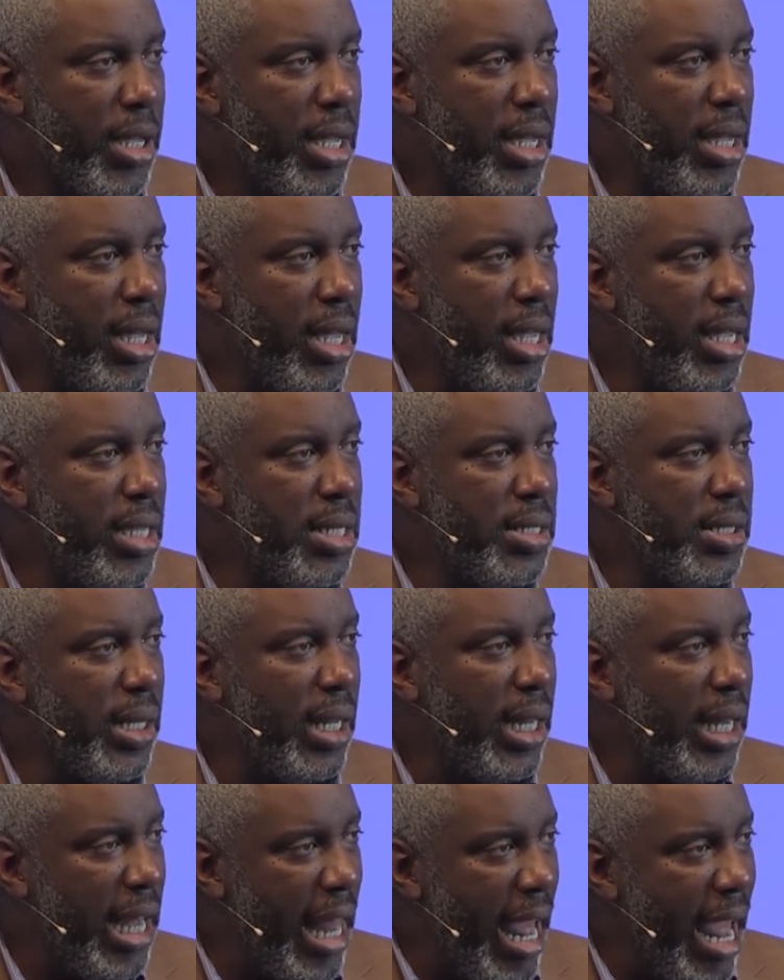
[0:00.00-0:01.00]
He, he is
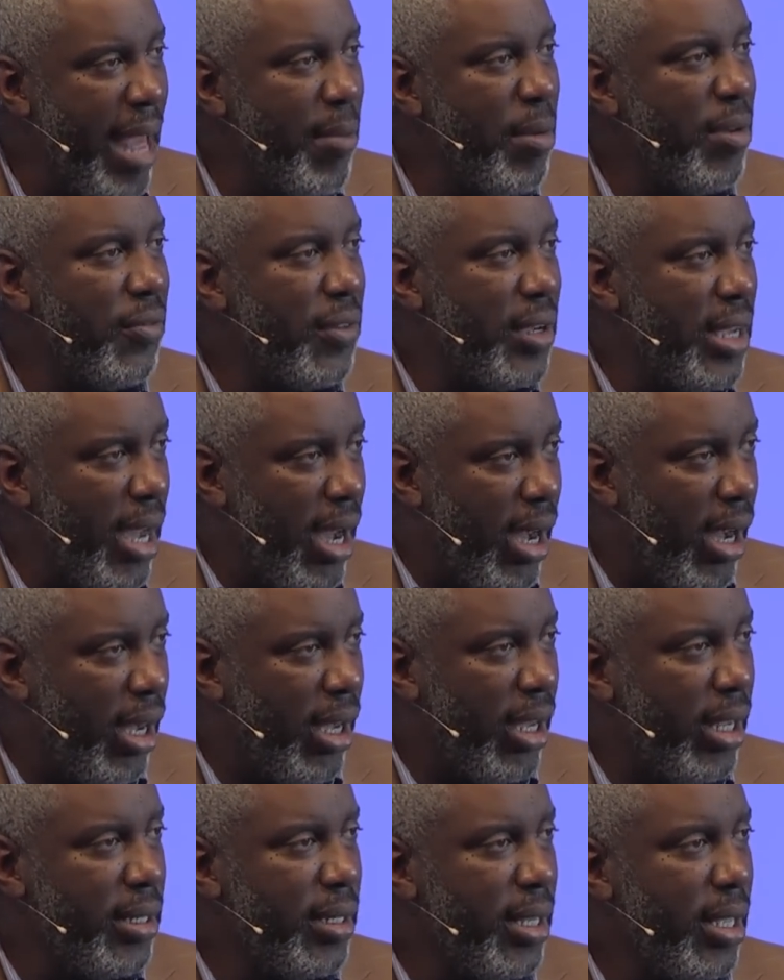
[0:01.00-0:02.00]
the Lamb of
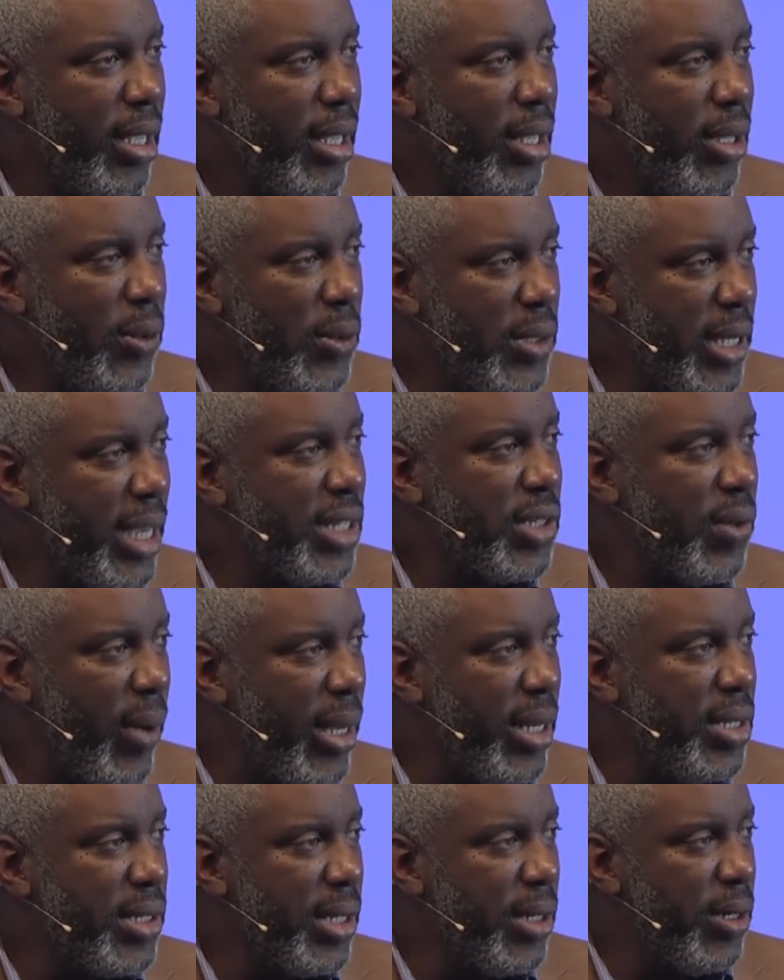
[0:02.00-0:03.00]
God who takes
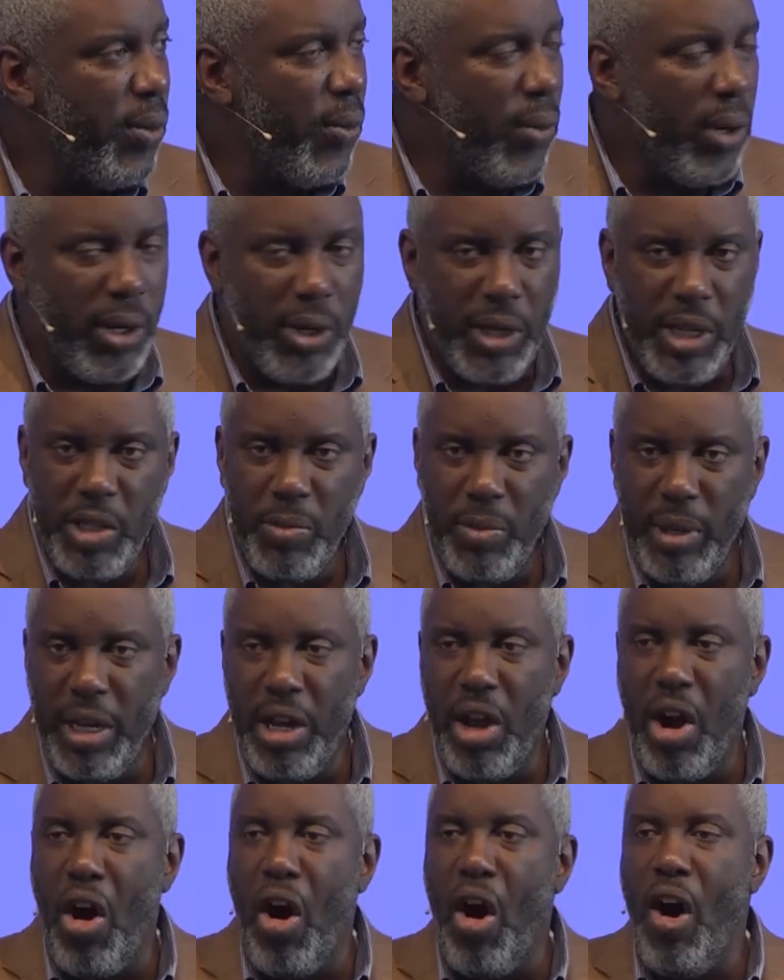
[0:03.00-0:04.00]
away the sin of the world. He's
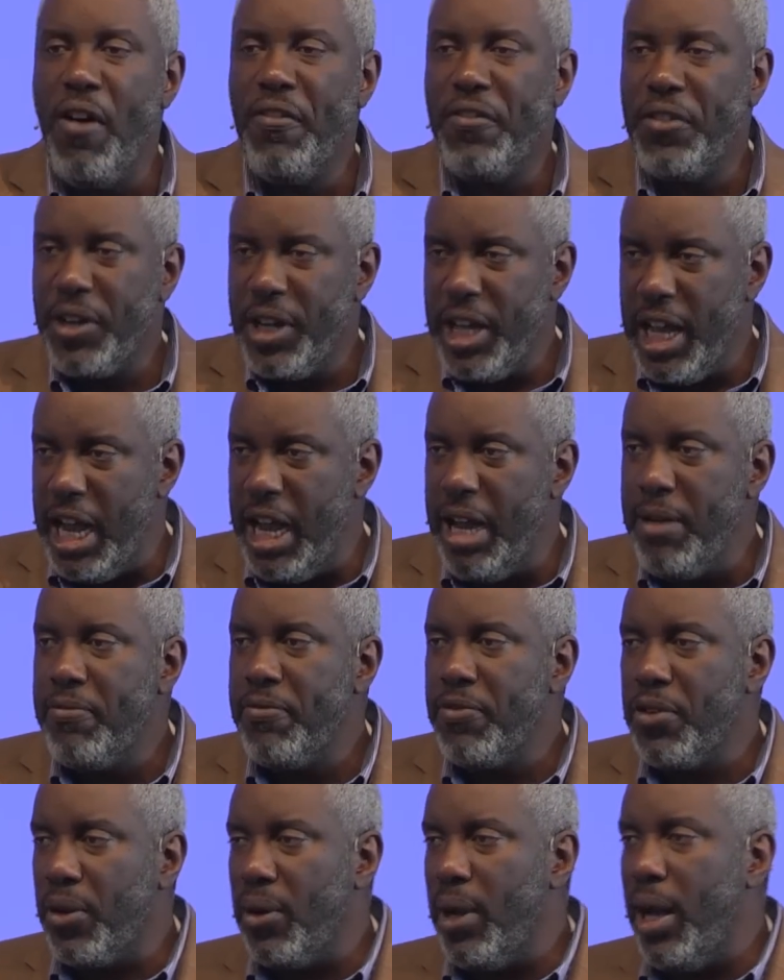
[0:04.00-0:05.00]
been offered
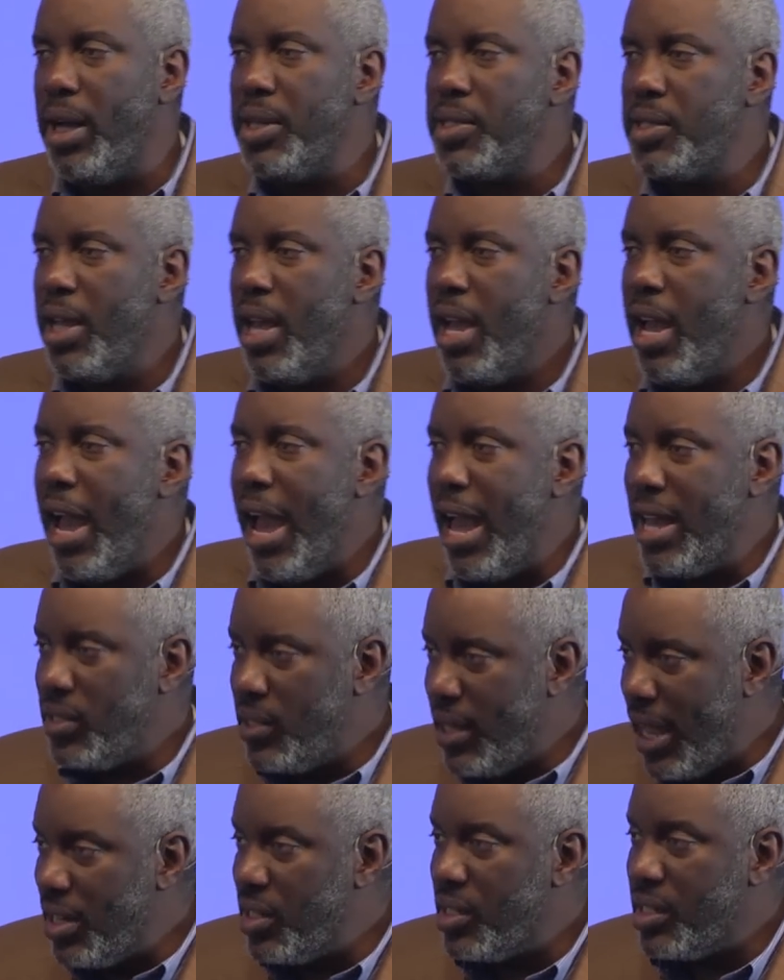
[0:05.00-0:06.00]
up for us
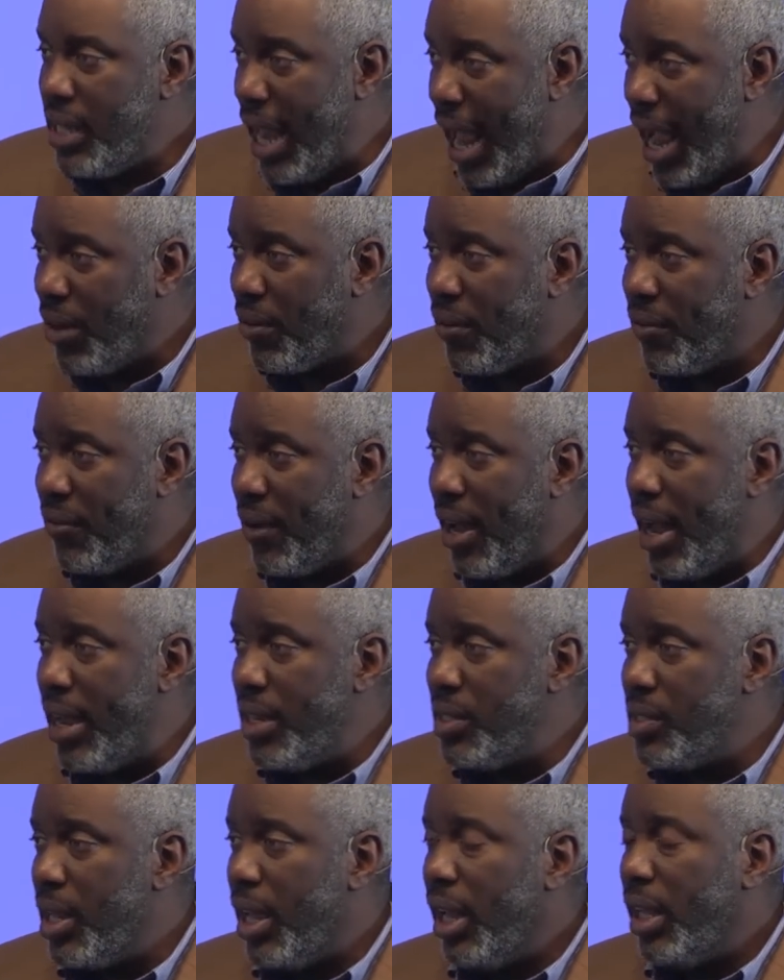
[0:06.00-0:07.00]
as that
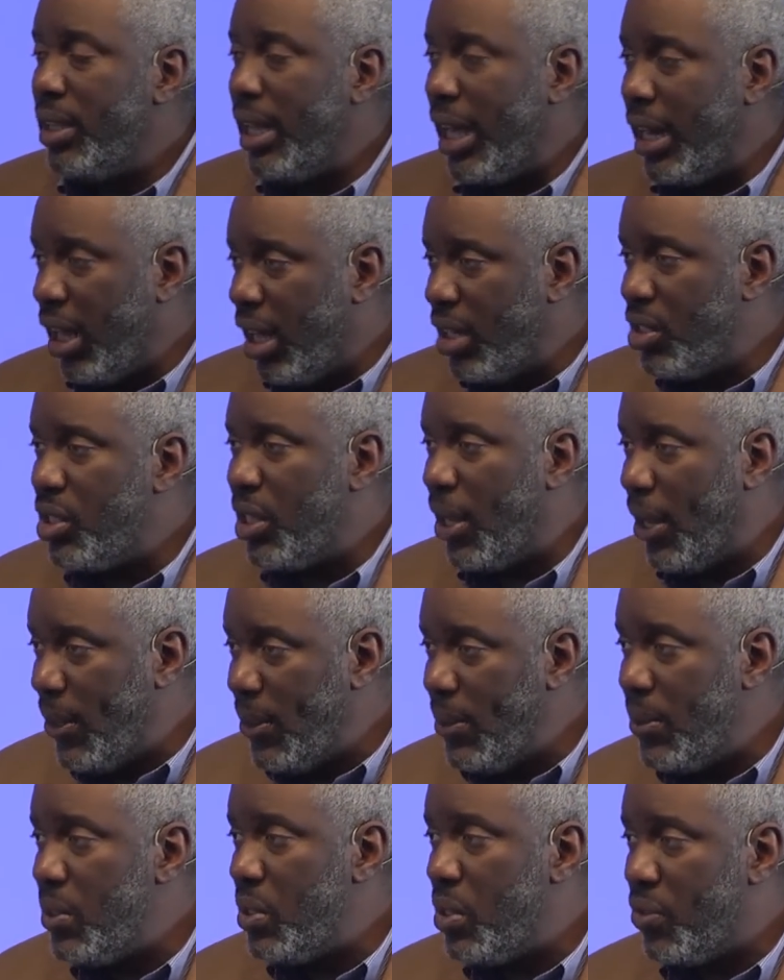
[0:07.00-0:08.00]
sacrifice that
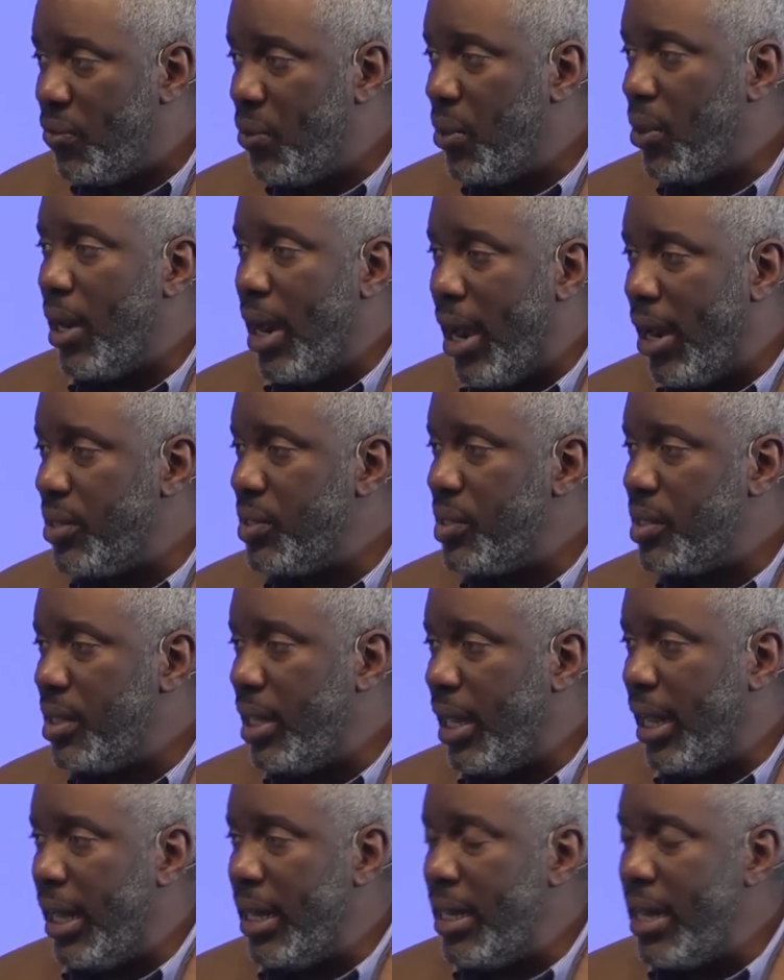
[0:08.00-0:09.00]
atones for our
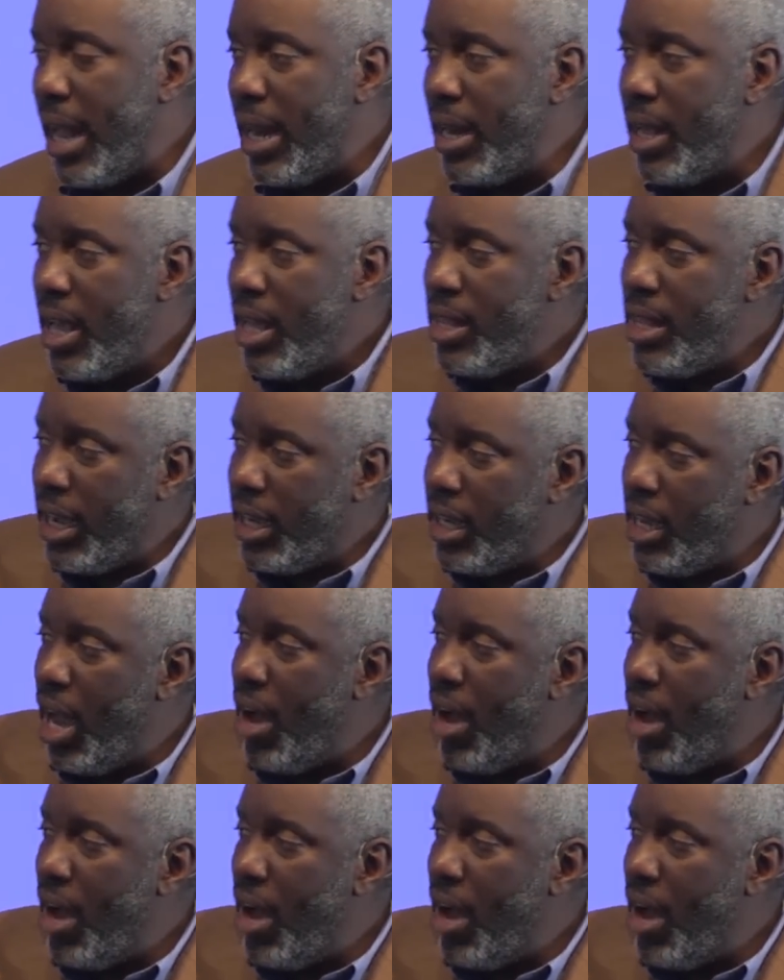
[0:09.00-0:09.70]
sin, that, that